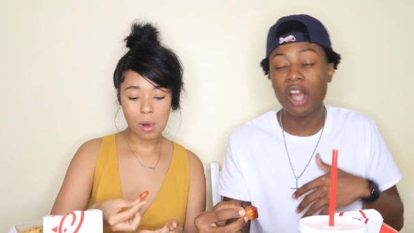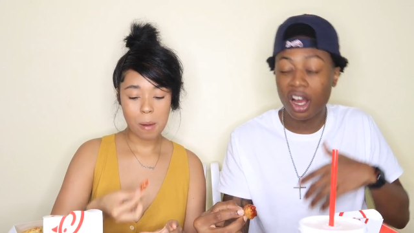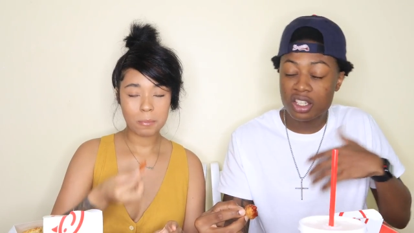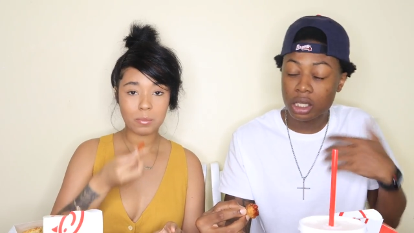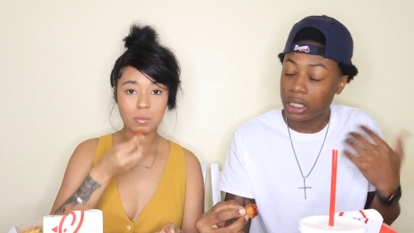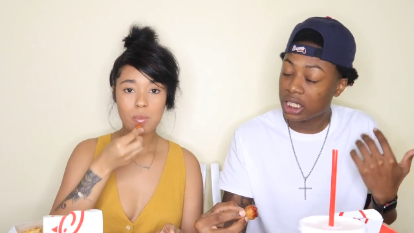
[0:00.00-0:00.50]
Speaker 1: y'all
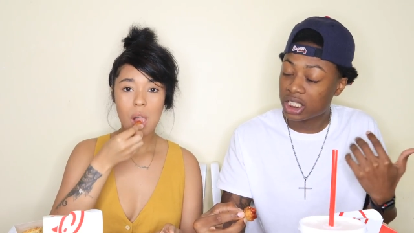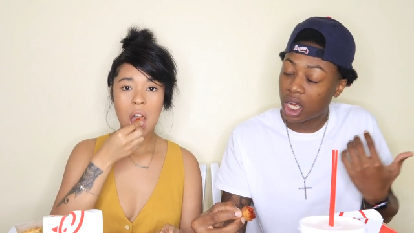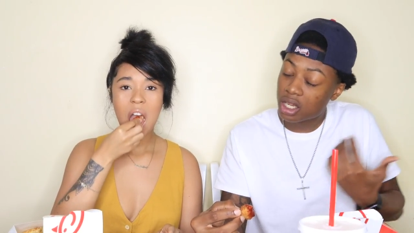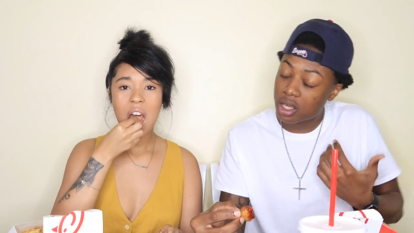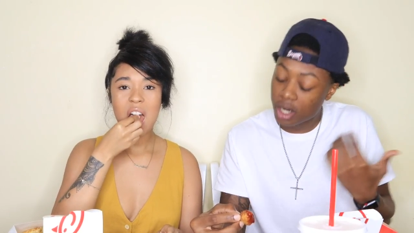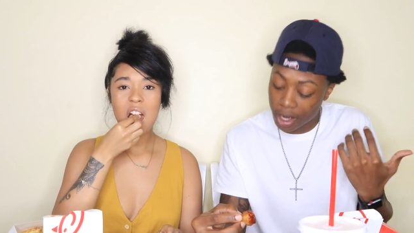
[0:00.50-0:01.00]
so this,
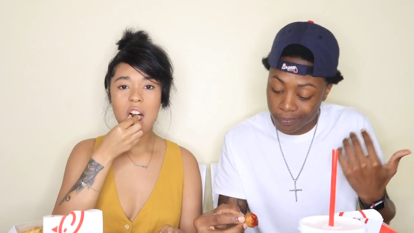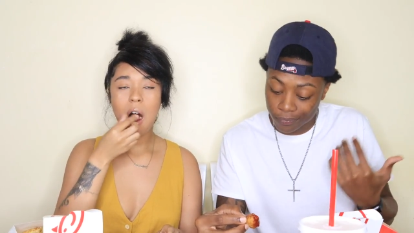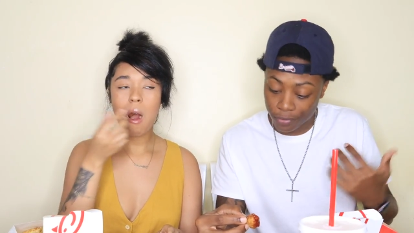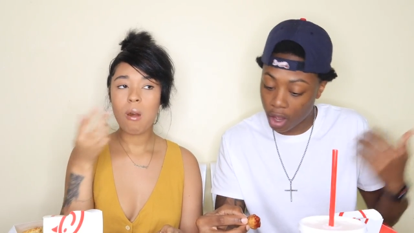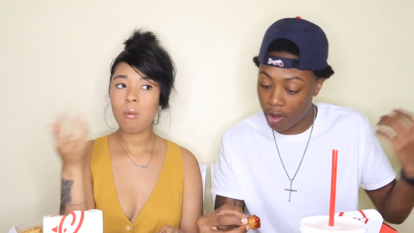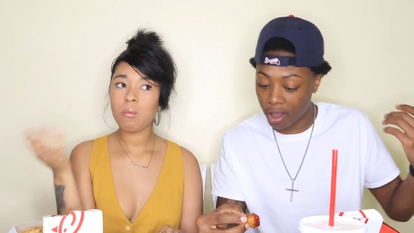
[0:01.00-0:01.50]
y'all so that.
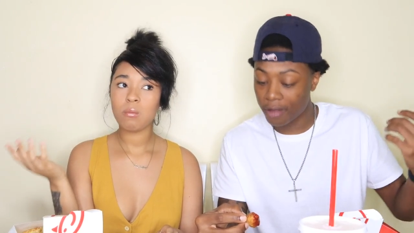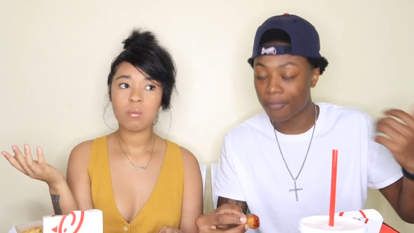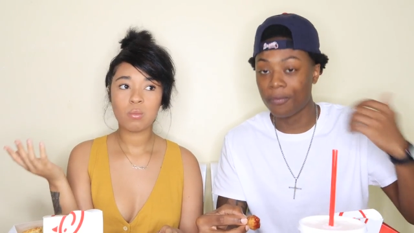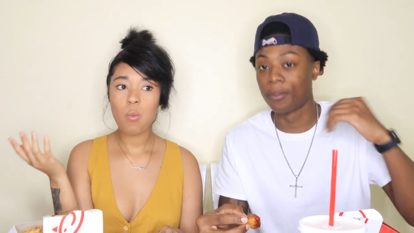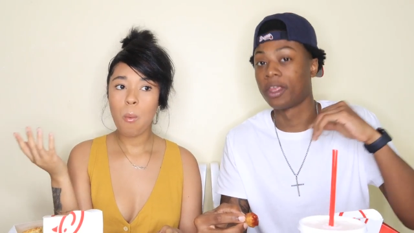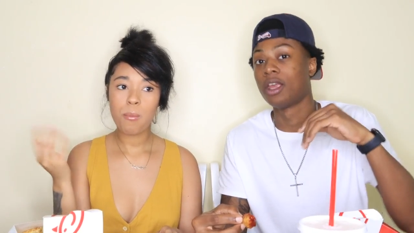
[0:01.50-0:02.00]
Okay,
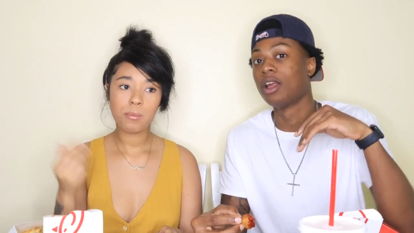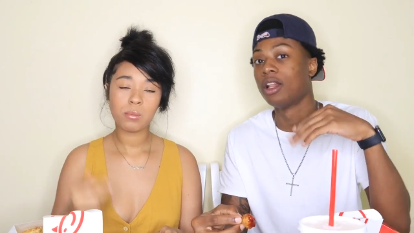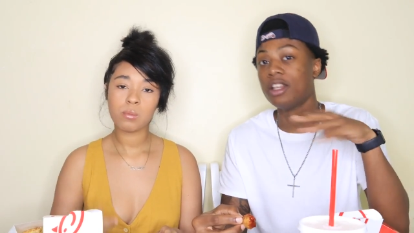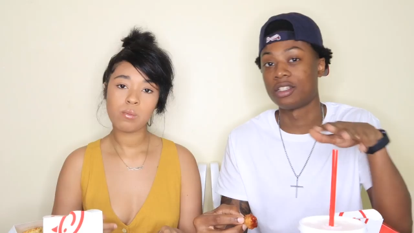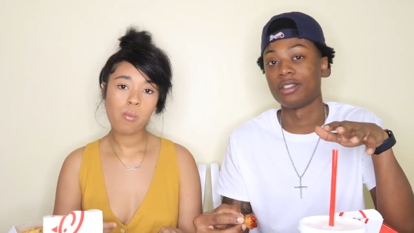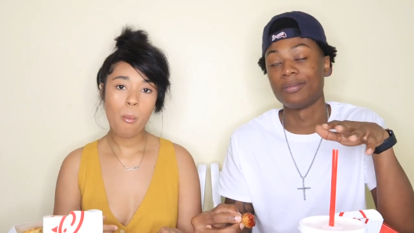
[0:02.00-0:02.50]

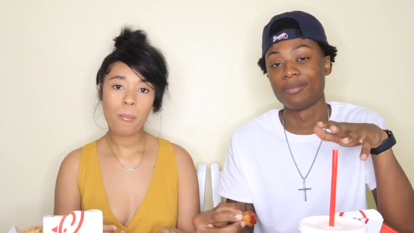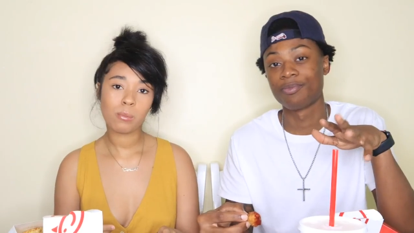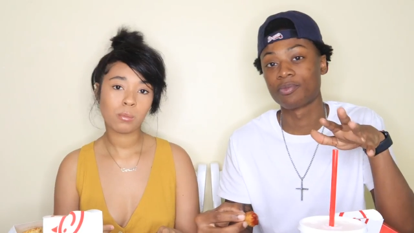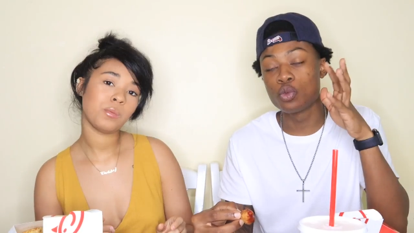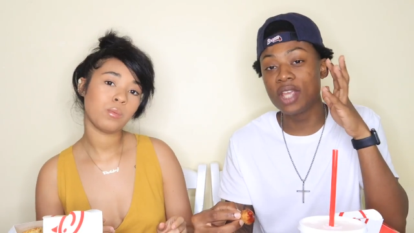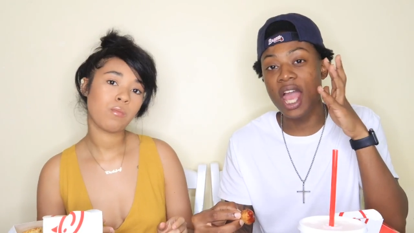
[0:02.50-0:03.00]

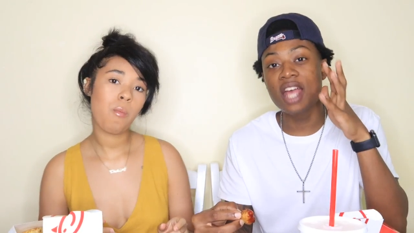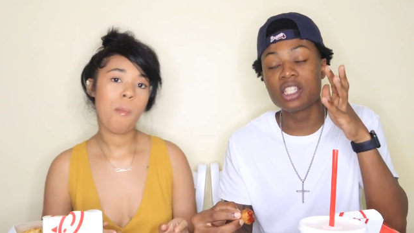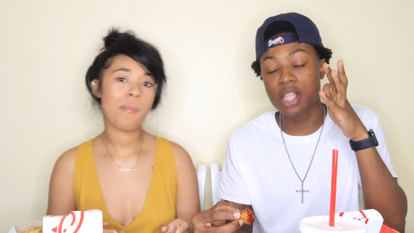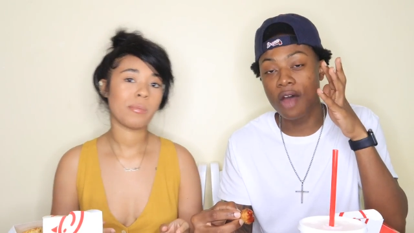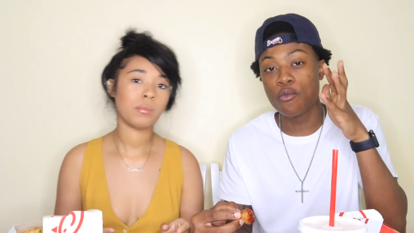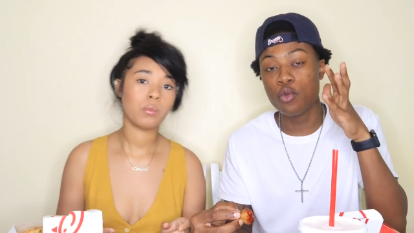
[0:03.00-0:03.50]
listen, we got
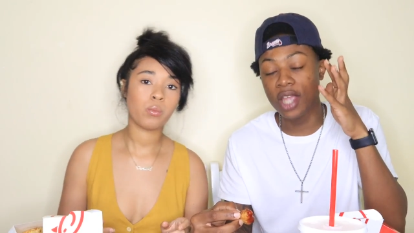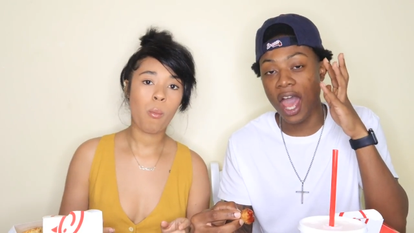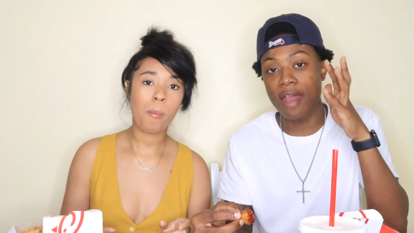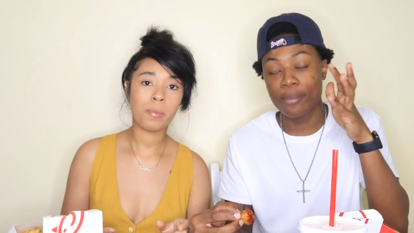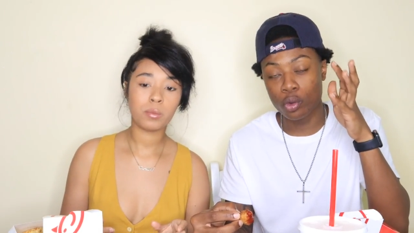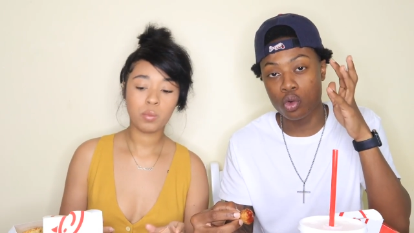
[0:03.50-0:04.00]
stuff we
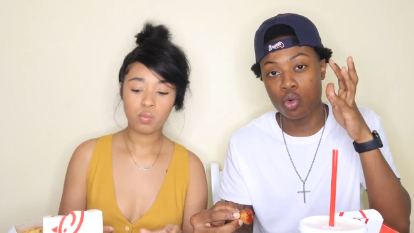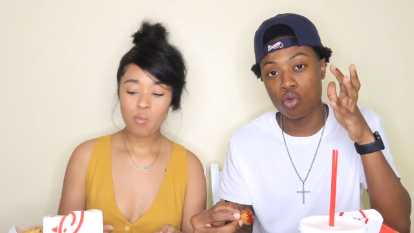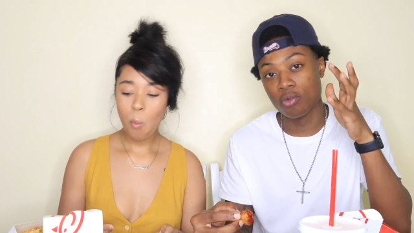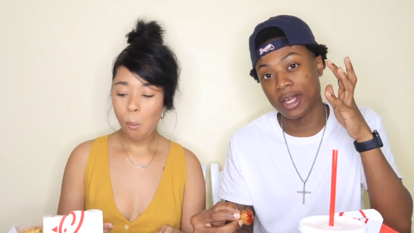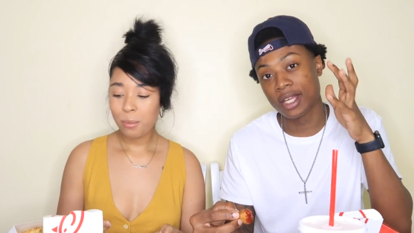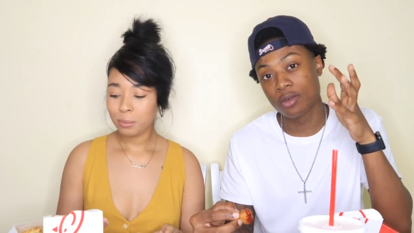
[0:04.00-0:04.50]
gotta prove,
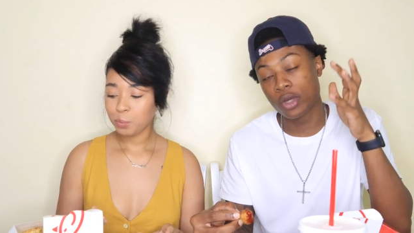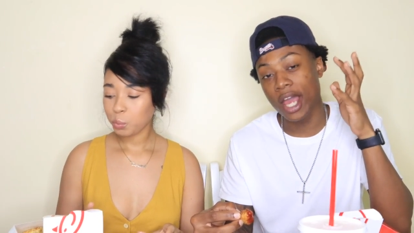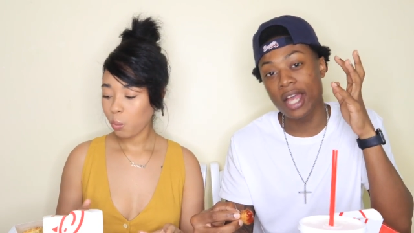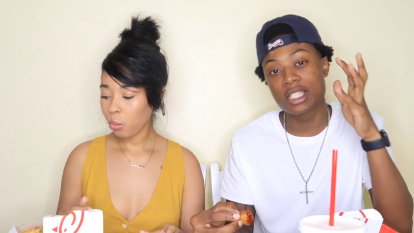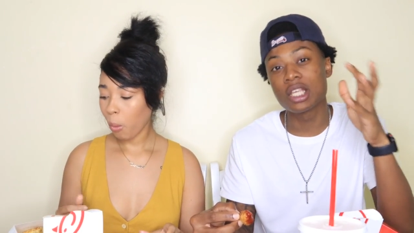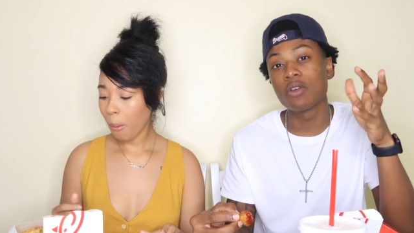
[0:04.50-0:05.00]
man. We
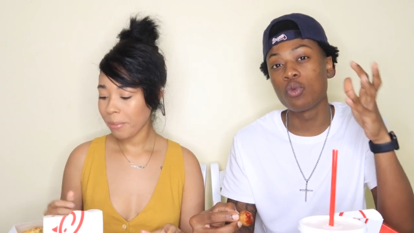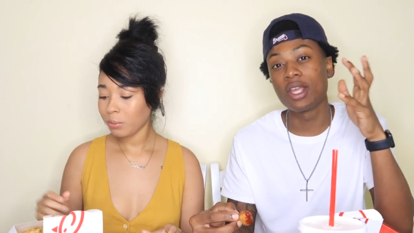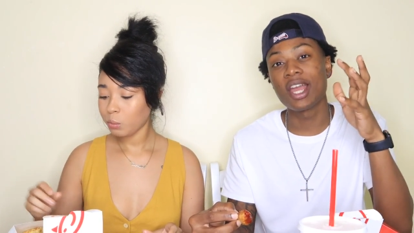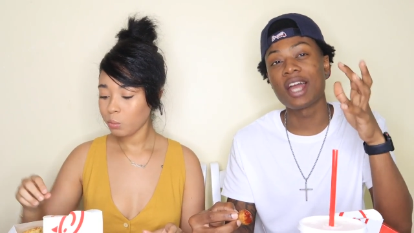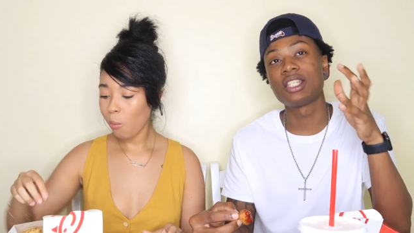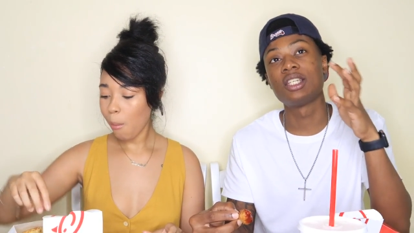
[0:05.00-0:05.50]
got stuff we
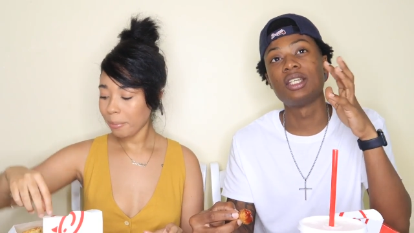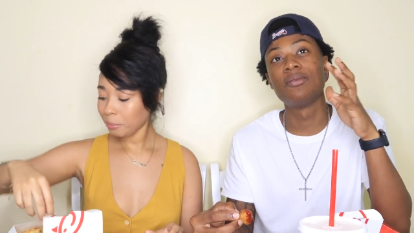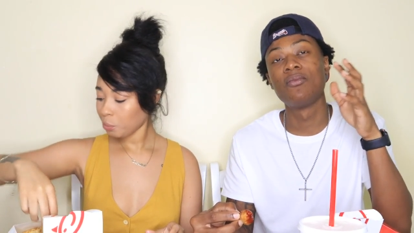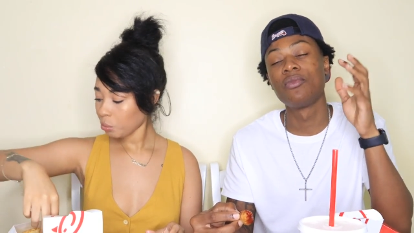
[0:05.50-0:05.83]
got to,